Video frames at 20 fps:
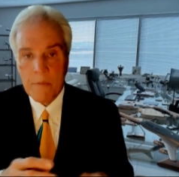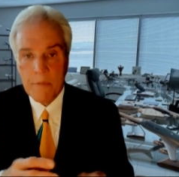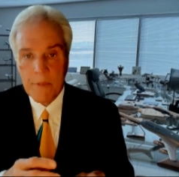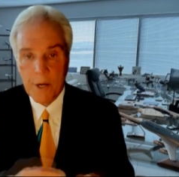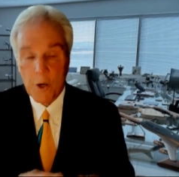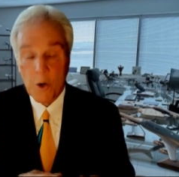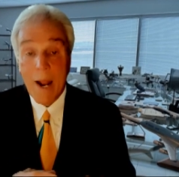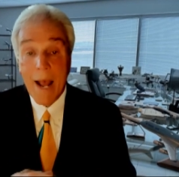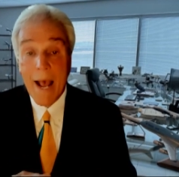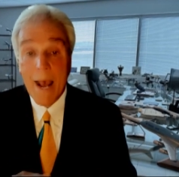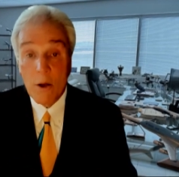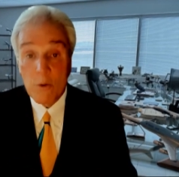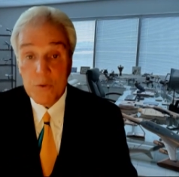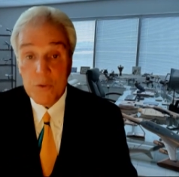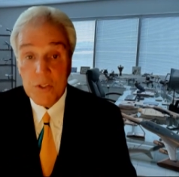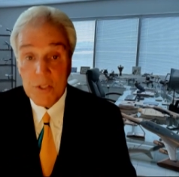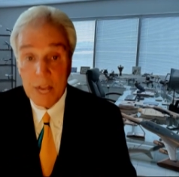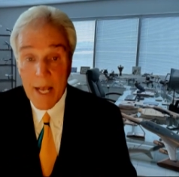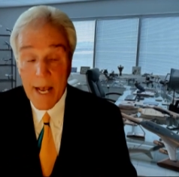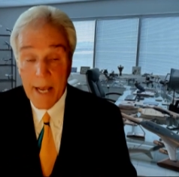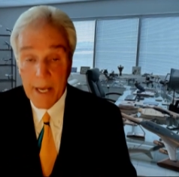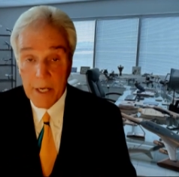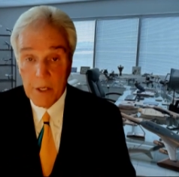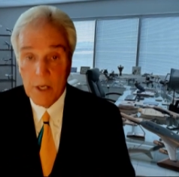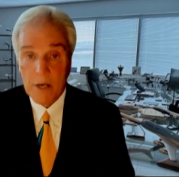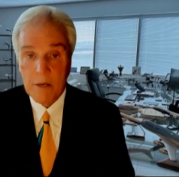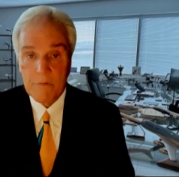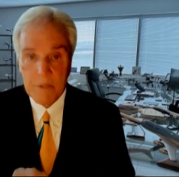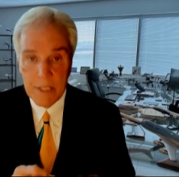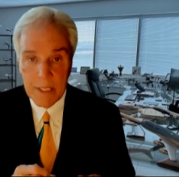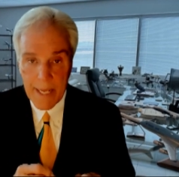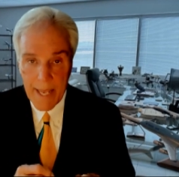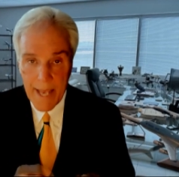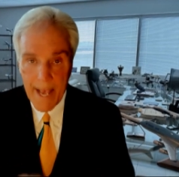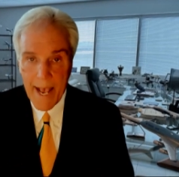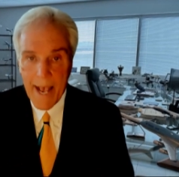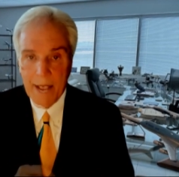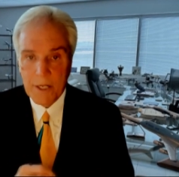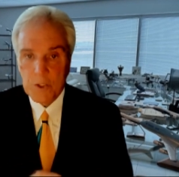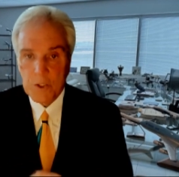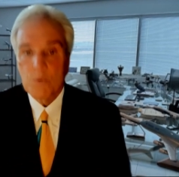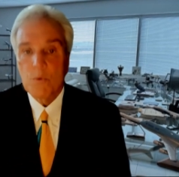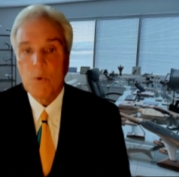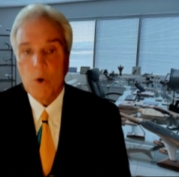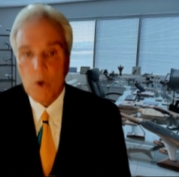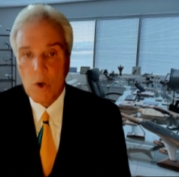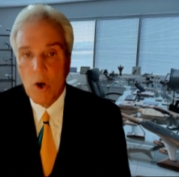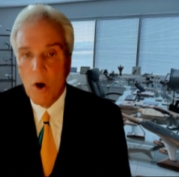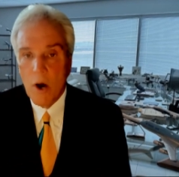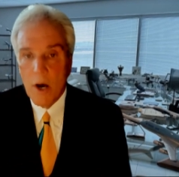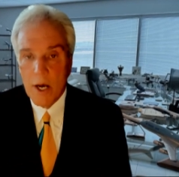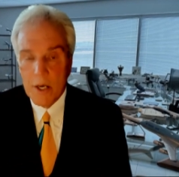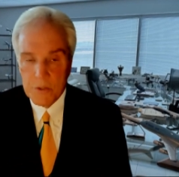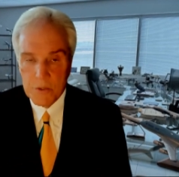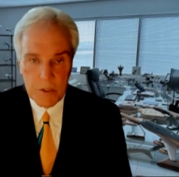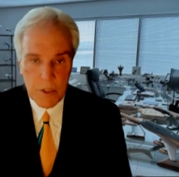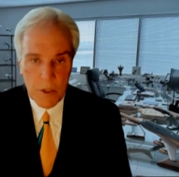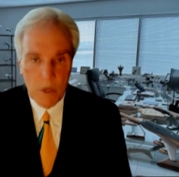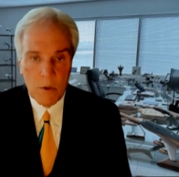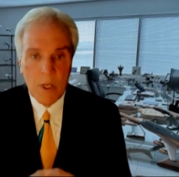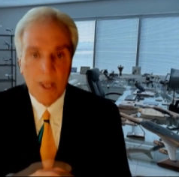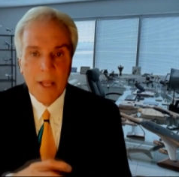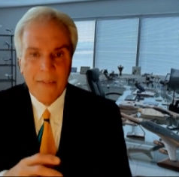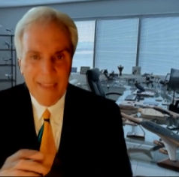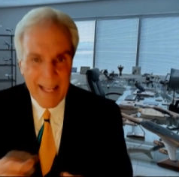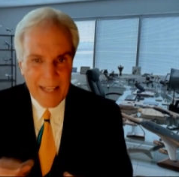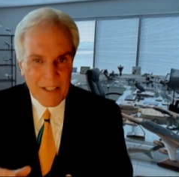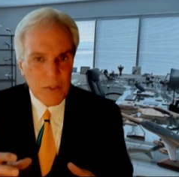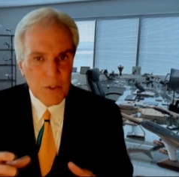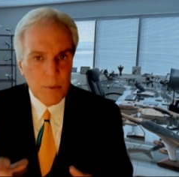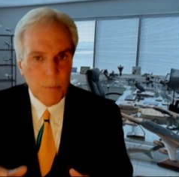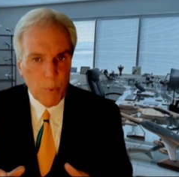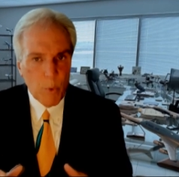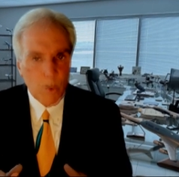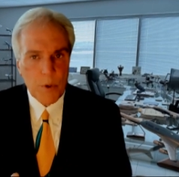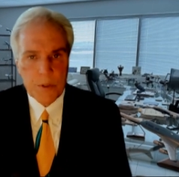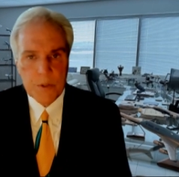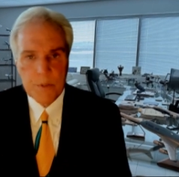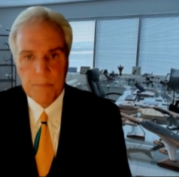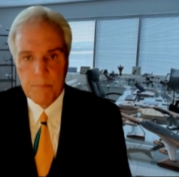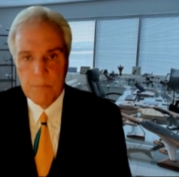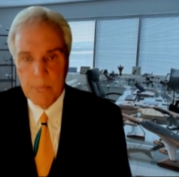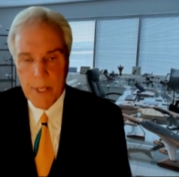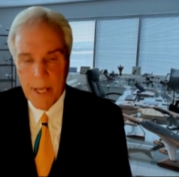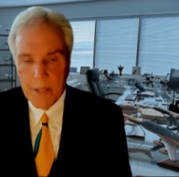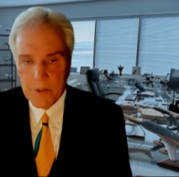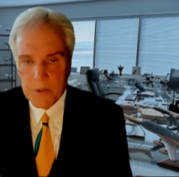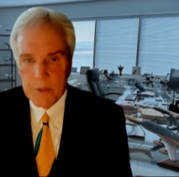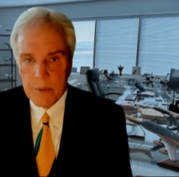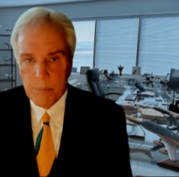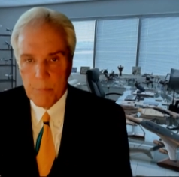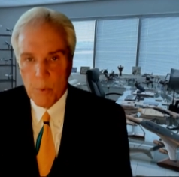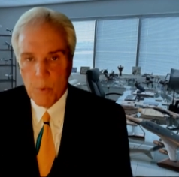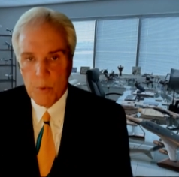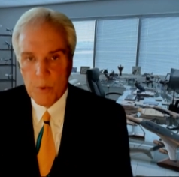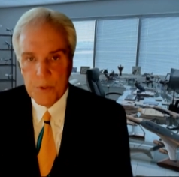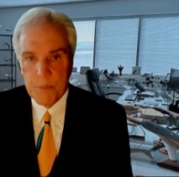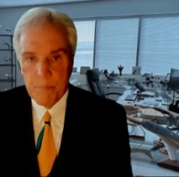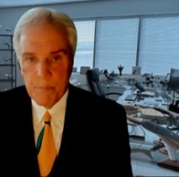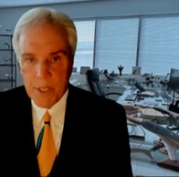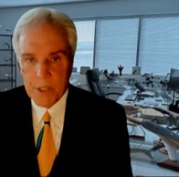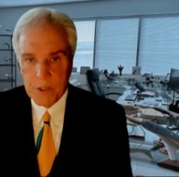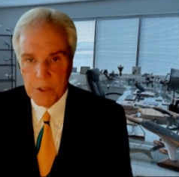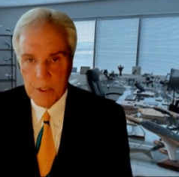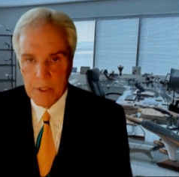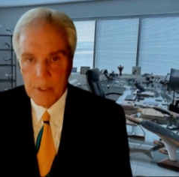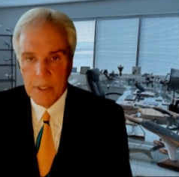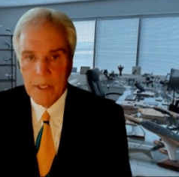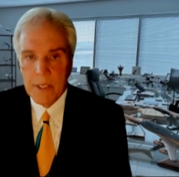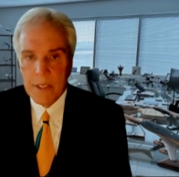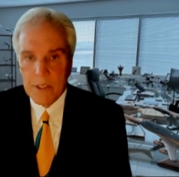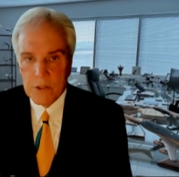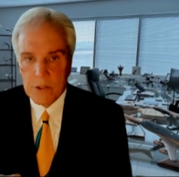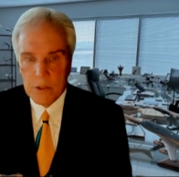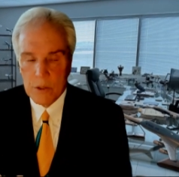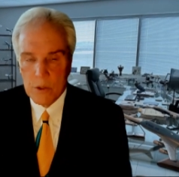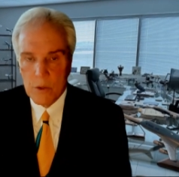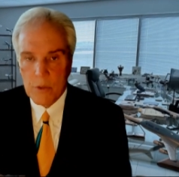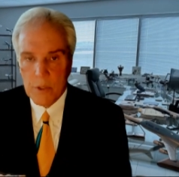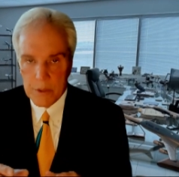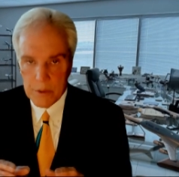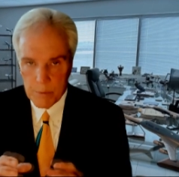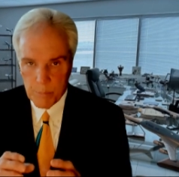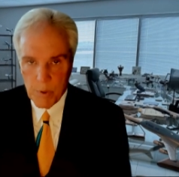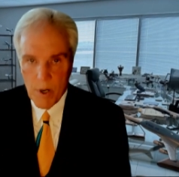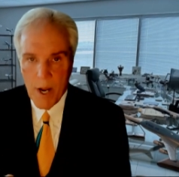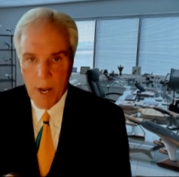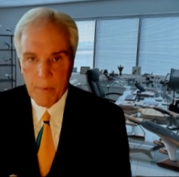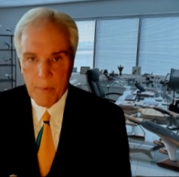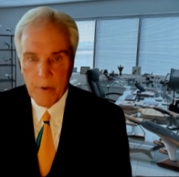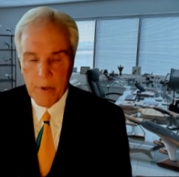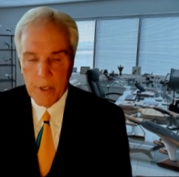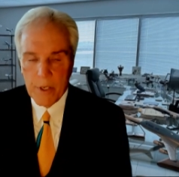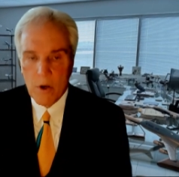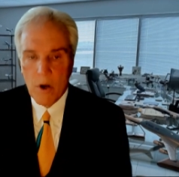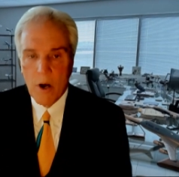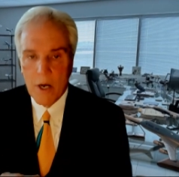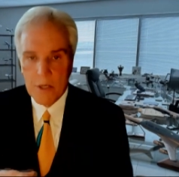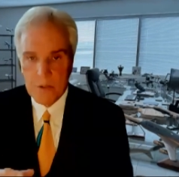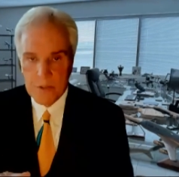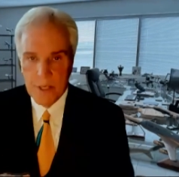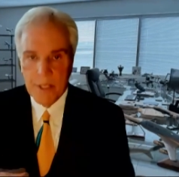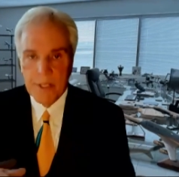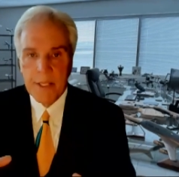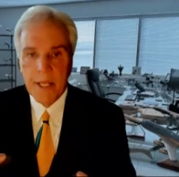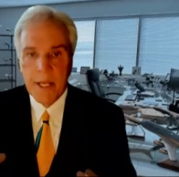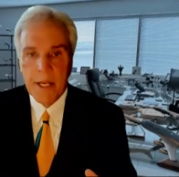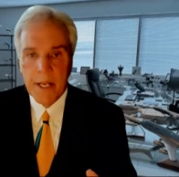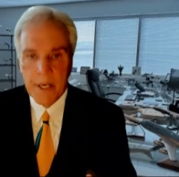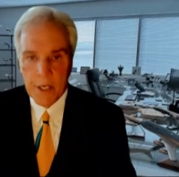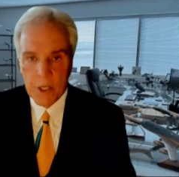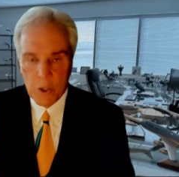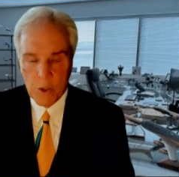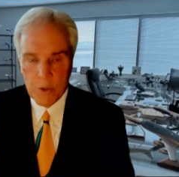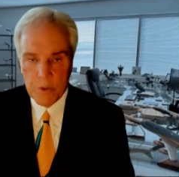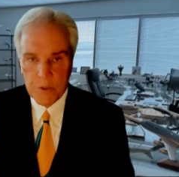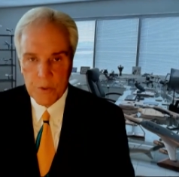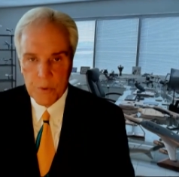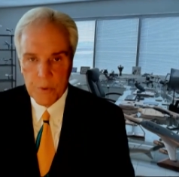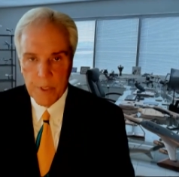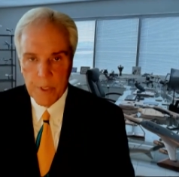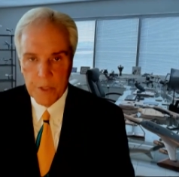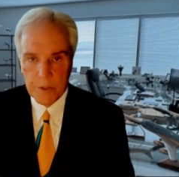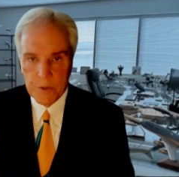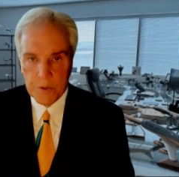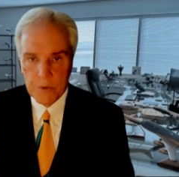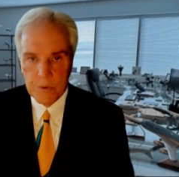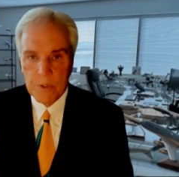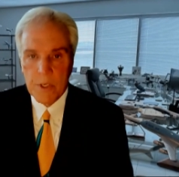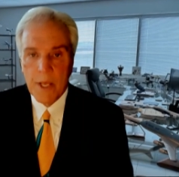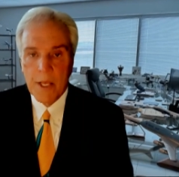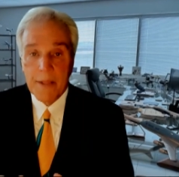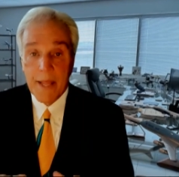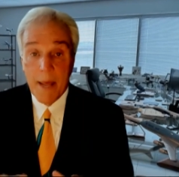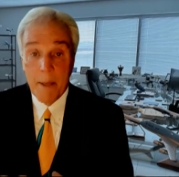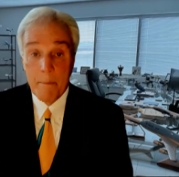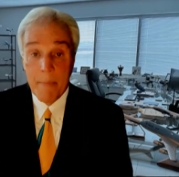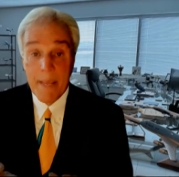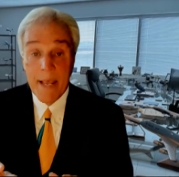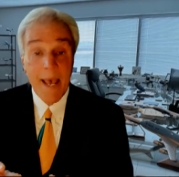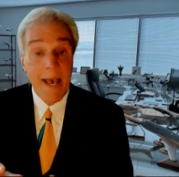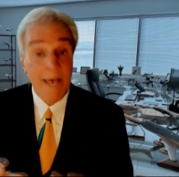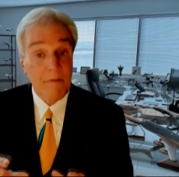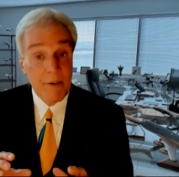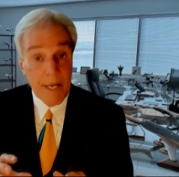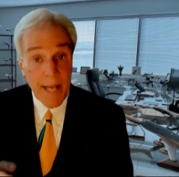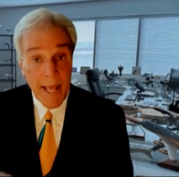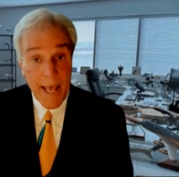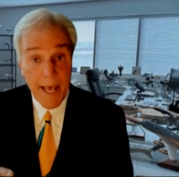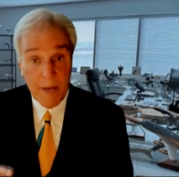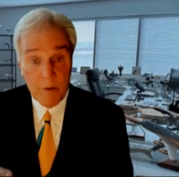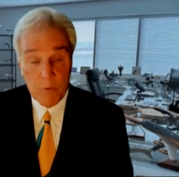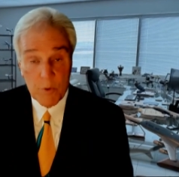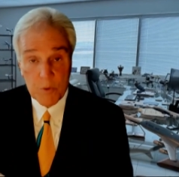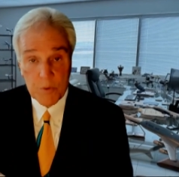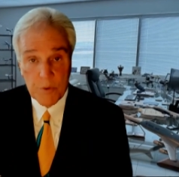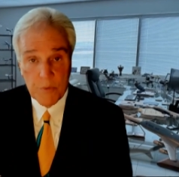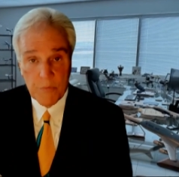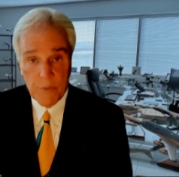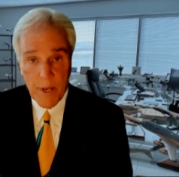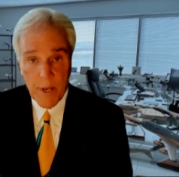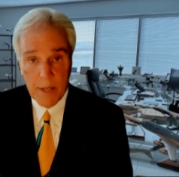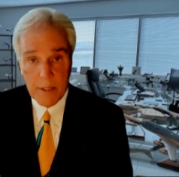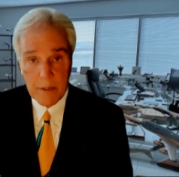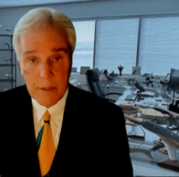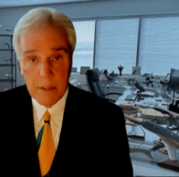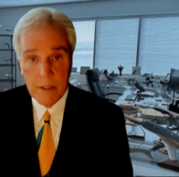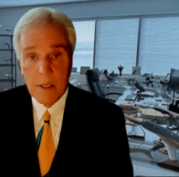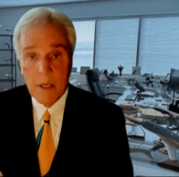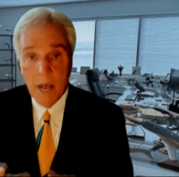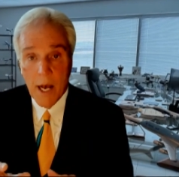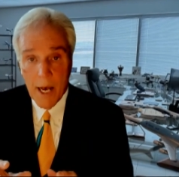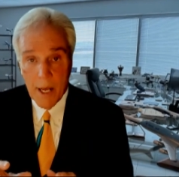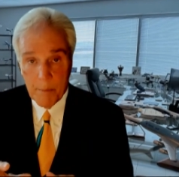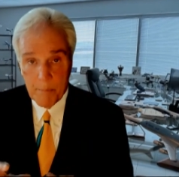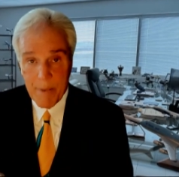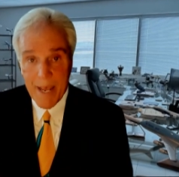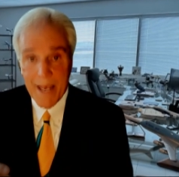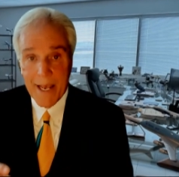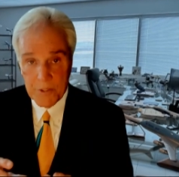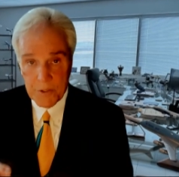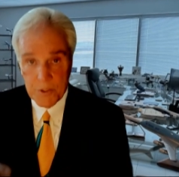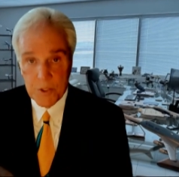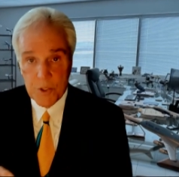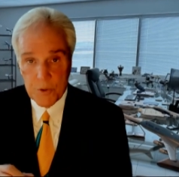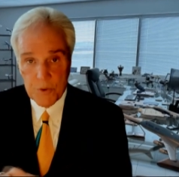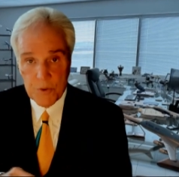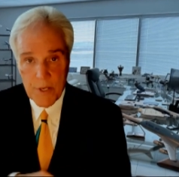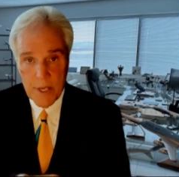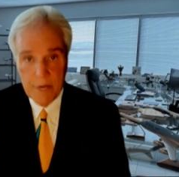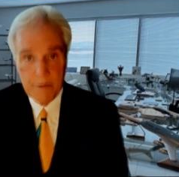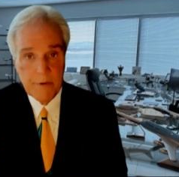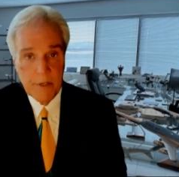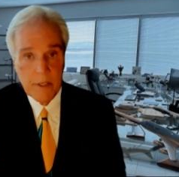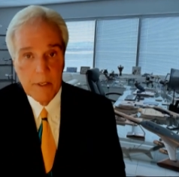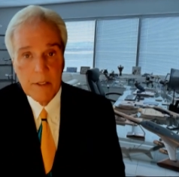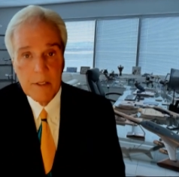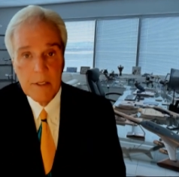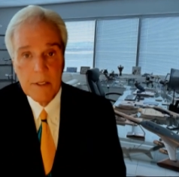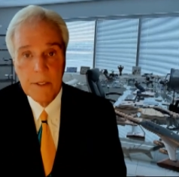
that are outside of the actual cause. So that's the board's mission, is to look at the primary cause and then any cursory issues that may have an adverse effect on passenger safety.